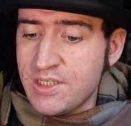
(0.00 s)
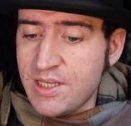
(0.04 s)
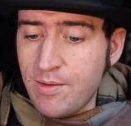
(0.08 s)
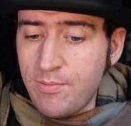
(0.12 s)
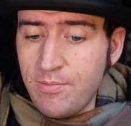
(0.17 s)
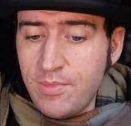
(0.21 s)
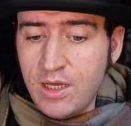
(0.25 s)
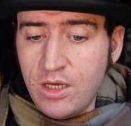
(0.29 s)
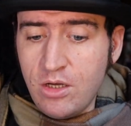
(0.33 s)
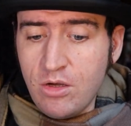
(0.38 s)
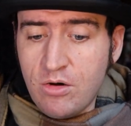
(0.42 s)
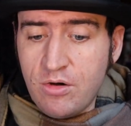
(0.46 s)

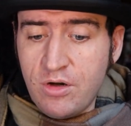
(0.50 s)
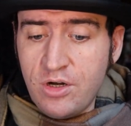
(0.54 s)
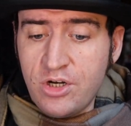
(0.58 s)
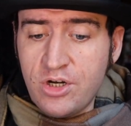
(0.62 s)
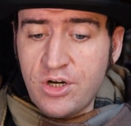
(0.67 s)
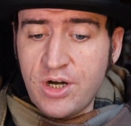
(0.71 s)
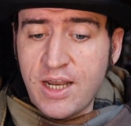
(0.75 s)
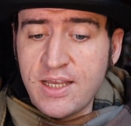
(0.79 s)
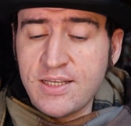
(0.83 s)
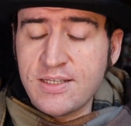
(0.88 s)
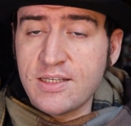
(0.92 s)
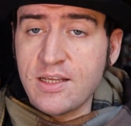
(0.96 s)
Send me your
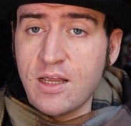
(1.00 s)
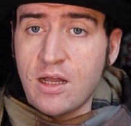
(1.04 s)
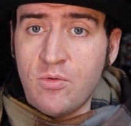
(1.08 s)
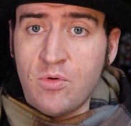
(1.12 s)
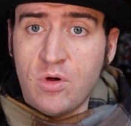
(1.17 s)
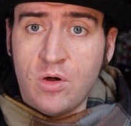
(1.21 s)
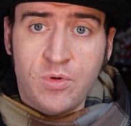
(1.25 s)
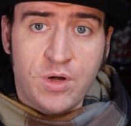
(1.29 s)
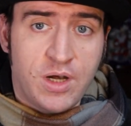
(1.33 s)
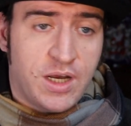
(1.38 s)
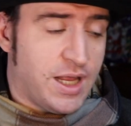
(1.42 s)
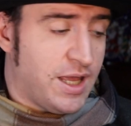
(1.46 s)
address. I
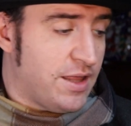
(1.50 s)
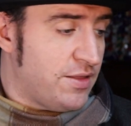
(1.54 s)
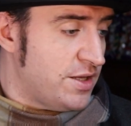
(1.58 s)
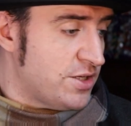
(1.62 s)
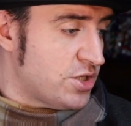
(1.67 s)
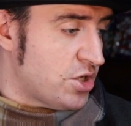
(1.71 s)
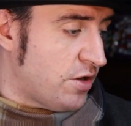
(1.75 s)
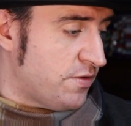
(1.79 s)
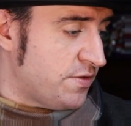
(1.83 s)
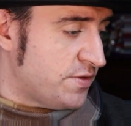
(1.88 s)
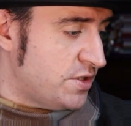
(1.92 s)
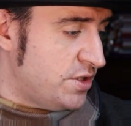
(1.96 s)
want to get
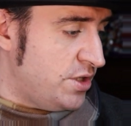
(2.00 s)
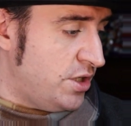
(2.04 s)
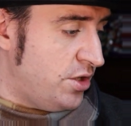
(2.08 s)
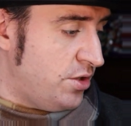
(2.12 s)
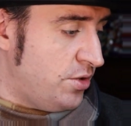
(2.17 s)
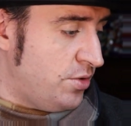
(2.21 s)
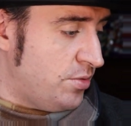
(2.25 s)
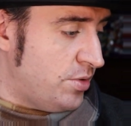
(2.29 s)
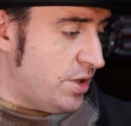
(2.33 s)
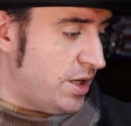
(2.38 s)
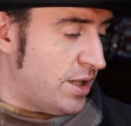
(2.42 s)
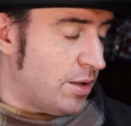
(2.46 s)
this off to
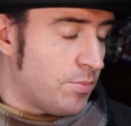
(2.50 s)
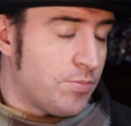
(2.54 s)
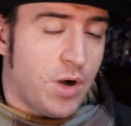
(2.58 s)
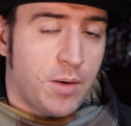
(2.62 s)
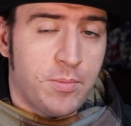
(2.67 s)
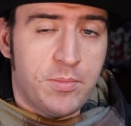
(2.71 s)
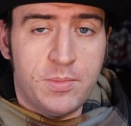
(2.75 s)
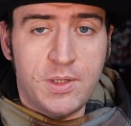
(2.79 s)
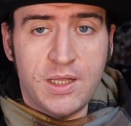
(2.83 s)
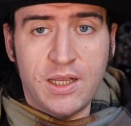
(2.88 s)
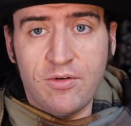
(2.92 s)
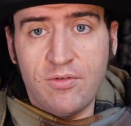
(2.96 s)
you. It'll
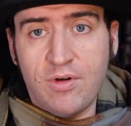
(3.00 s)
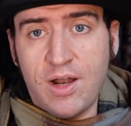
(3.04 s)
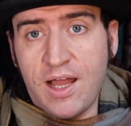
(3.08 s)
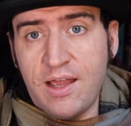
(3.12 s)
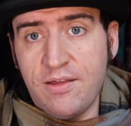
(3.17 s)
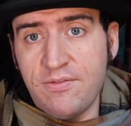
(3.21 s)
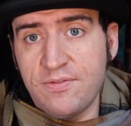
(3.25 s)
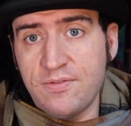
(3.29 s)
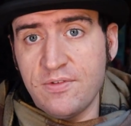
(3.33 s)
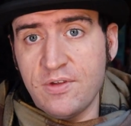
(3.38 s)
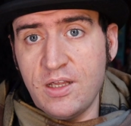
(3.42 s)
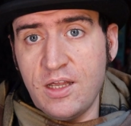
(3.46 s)
probably
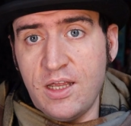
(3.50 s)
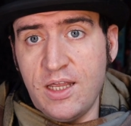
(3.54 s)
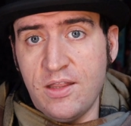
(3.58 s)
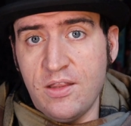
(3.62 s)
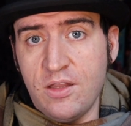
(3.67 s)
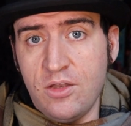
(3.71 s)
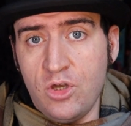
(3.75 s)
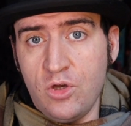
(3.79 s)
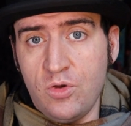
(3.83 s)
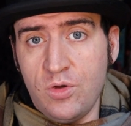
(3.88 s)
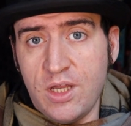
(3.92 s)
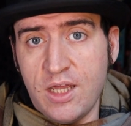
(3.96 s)
arrive
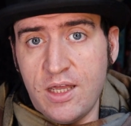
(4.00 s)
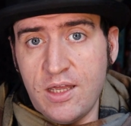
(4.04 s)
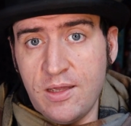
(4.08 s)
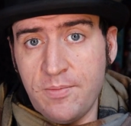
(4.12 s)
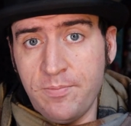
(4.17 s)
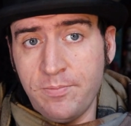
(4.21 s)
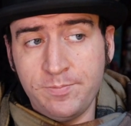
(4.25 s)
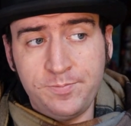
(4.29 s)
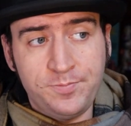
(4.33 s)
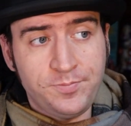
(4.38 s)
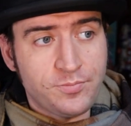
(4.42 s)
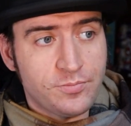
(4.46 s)
in the new
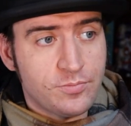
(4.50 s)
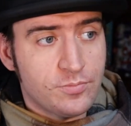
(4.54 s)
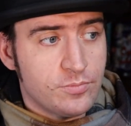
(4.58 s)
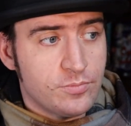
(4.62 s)
year.